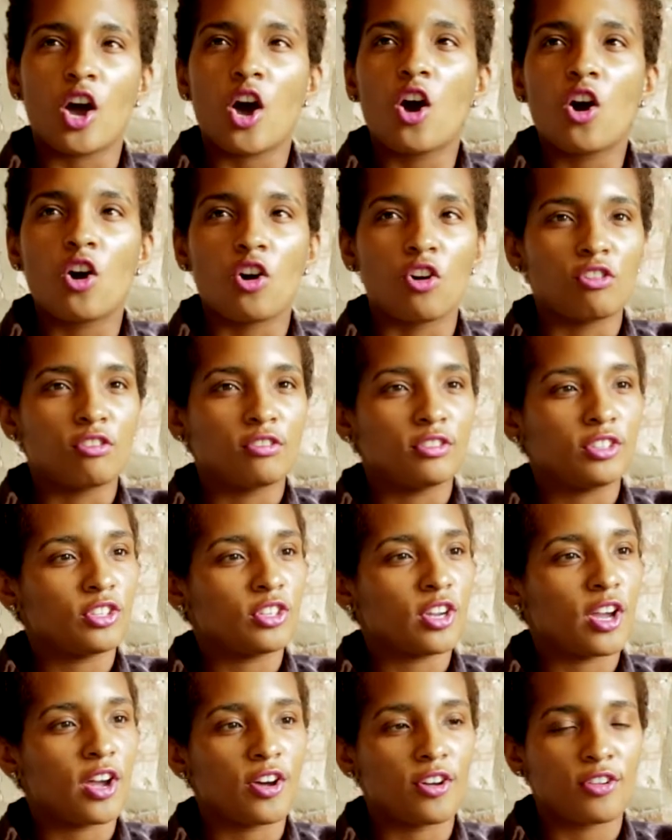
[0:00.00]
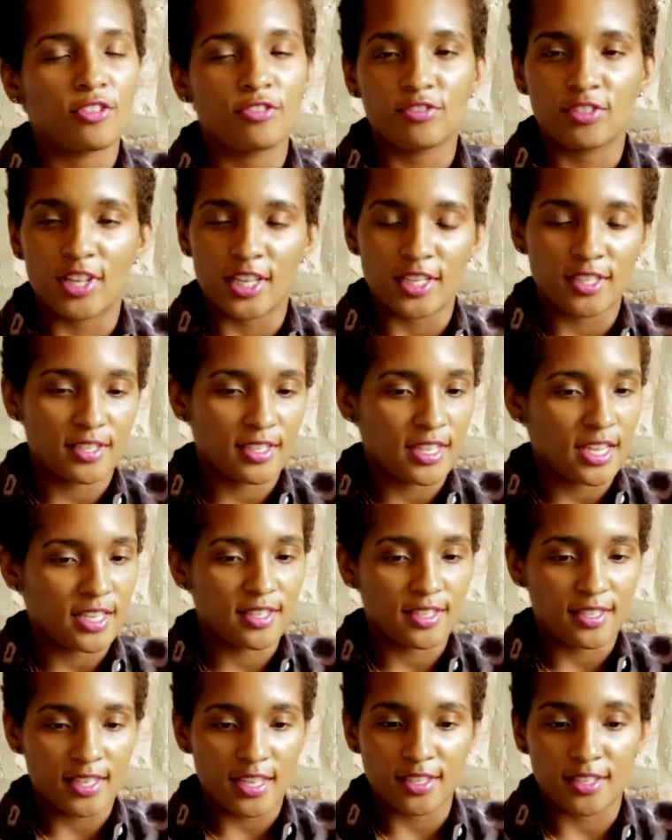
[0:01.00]
oh, you know, that's
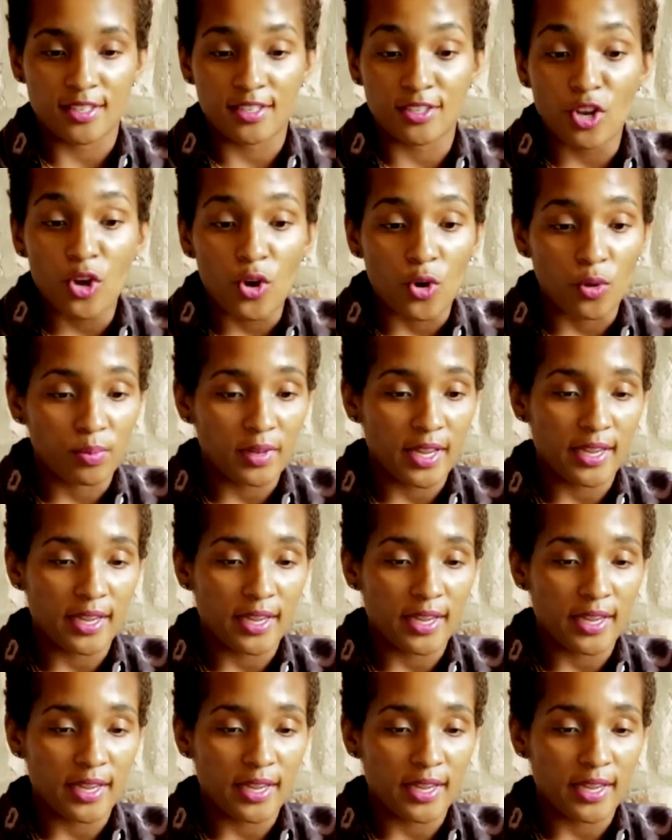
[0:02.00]
dope.